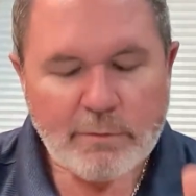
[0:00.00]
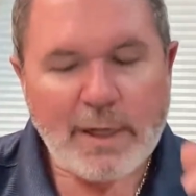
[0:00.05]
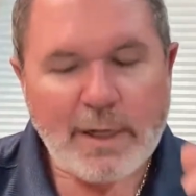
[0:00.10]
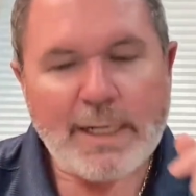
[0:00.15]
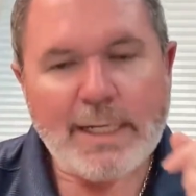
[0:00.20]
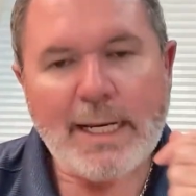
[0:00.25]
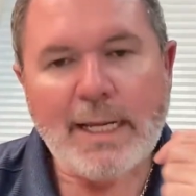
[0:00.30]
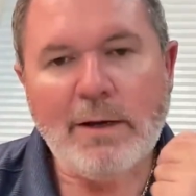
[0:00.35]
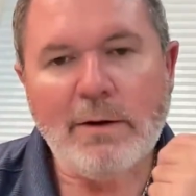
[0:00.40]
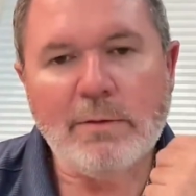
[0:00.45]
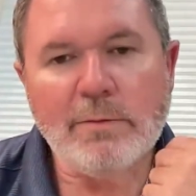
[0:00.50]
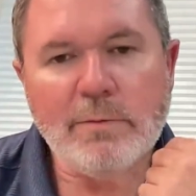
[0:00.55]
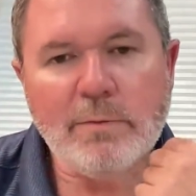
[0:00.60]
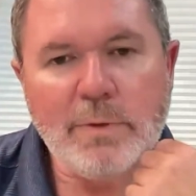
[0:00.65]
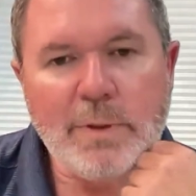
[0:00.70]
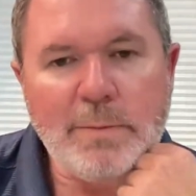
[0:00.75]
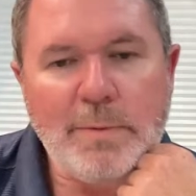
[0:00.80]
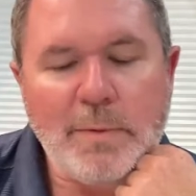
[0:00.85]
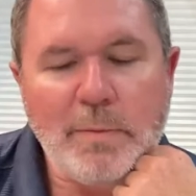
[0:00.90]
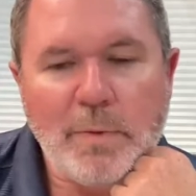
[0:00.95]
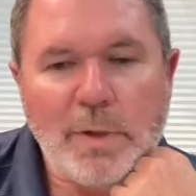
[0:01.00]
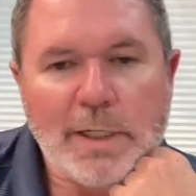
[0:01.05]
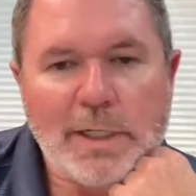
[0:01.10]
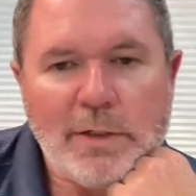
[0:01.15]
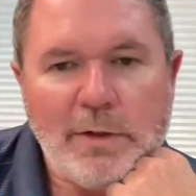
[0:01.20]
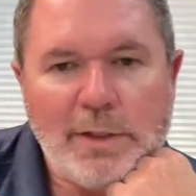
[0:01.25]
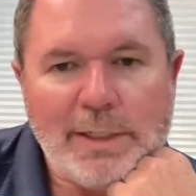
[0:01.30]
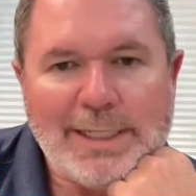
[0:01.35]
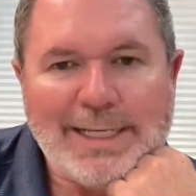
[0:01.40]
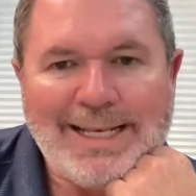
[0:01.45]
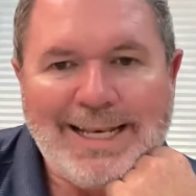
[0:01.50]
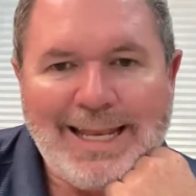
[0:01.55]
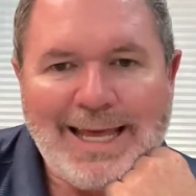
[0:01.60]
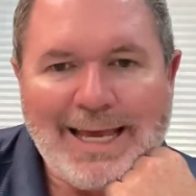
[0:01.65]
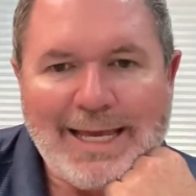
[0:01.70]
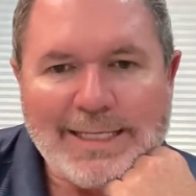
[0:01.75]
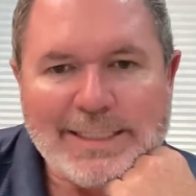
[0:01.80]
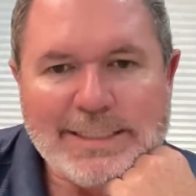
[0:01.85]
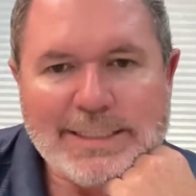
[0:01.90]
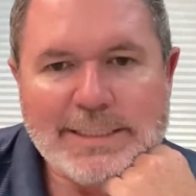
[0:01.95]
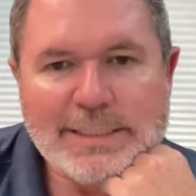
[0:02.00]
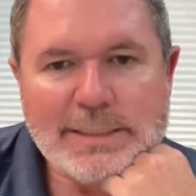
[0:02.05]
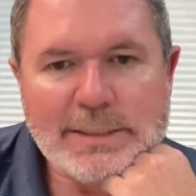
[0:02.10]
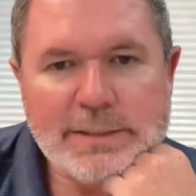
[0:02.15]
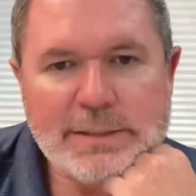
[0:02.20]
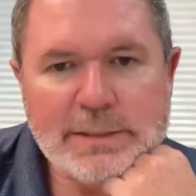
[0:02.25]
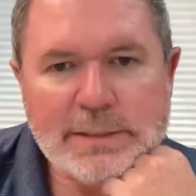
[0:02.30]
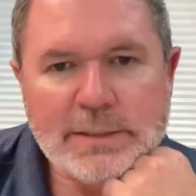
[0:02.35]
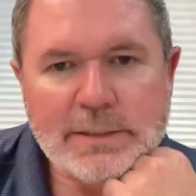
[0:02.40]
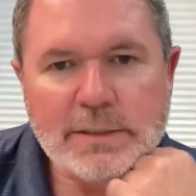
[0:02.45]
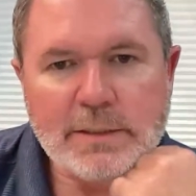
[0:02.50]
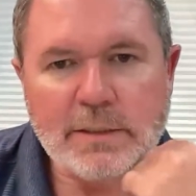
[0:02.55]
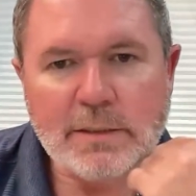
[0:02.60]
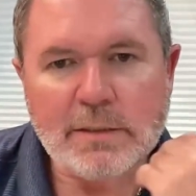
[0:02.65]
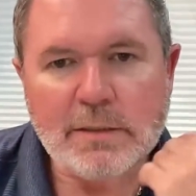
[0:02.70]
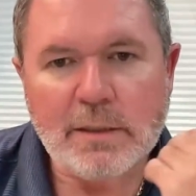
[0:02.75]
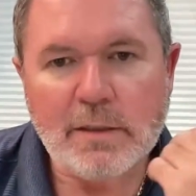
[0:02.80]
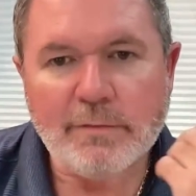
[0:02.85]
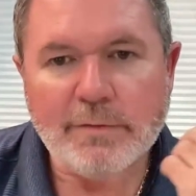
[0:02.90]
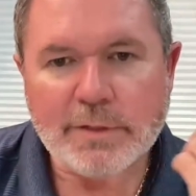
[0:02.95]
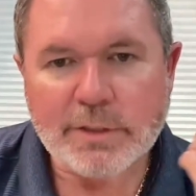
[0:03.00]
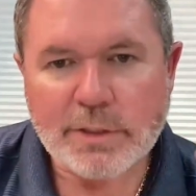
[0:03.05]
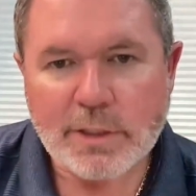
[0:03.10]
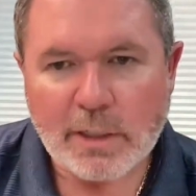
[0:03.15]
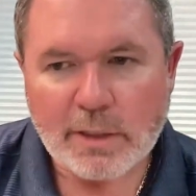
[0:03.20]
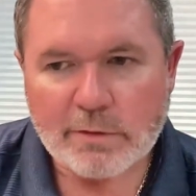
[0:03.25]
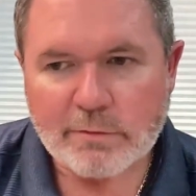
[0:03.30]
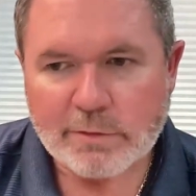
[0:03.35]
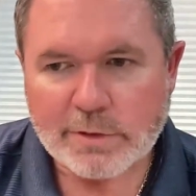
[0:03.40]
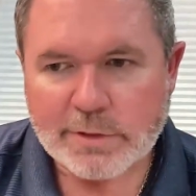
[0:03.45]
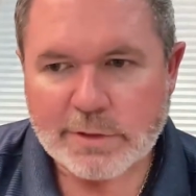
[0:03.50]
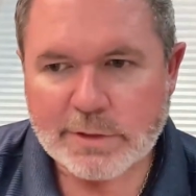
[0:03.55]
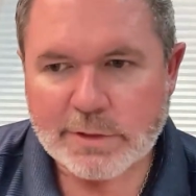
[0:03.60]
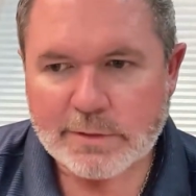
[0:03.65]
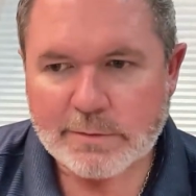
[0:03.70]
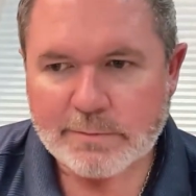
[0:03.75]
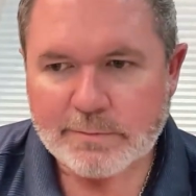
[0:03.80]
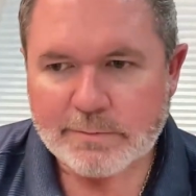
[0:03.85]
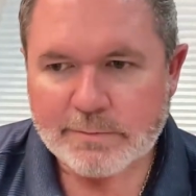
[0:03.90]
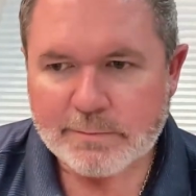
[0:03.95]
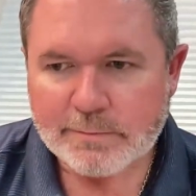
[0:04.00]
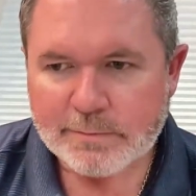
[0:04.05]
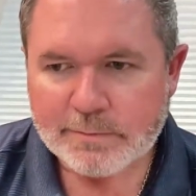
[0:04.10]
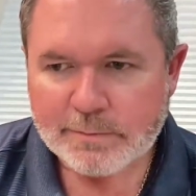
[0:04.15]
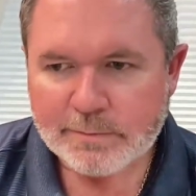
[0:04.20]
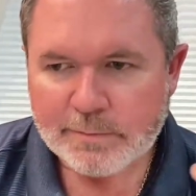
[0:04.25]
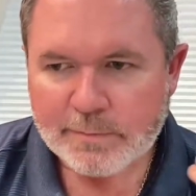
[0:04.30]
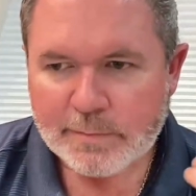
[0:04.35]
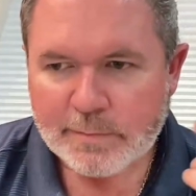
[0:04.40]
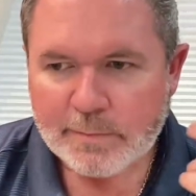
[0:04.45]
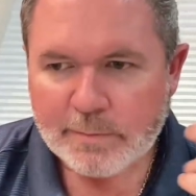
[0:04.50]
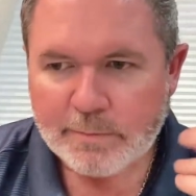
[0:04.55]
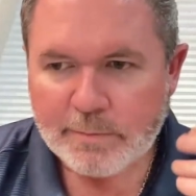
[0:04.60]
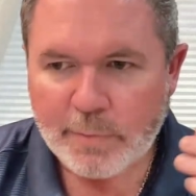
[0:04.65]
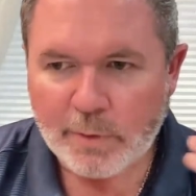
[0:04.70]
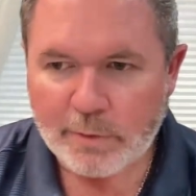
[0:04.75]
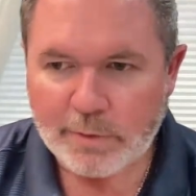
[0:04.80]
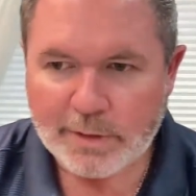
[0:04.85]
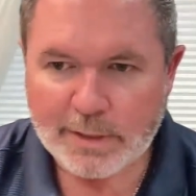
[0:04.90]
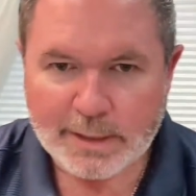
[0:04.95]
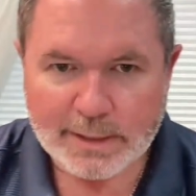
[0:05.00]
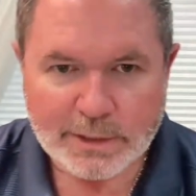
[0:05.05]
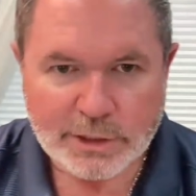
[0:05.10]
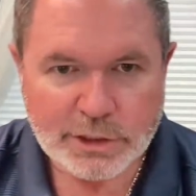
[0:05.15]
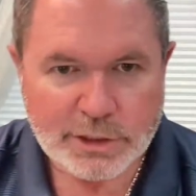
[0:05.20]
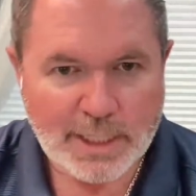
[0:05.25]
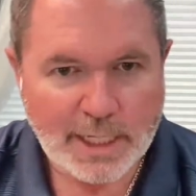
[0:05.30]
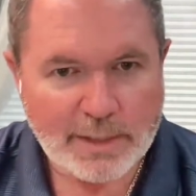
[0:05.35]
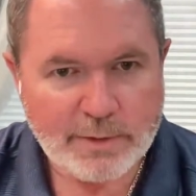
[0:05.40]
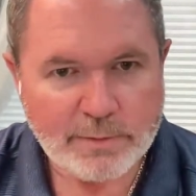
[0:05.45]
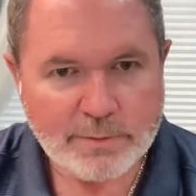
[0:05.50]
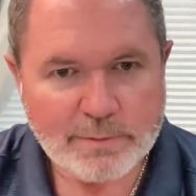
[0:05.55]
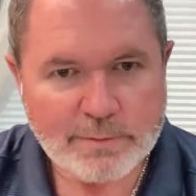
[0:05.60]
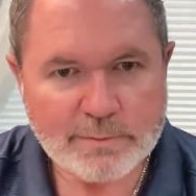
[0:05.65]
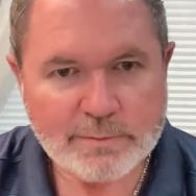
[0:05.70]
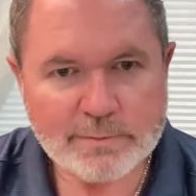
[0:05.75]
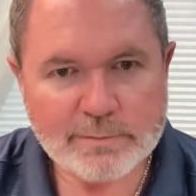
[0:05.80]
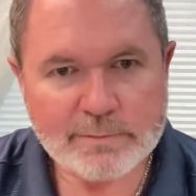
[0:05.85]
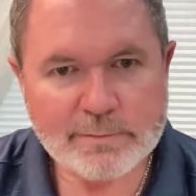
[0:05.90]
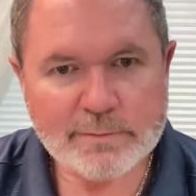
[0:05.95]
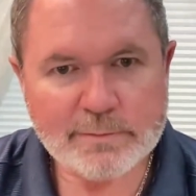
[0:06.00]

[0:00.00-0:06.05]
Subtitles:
Right now, we've been working on a class of the chakras, both in shadow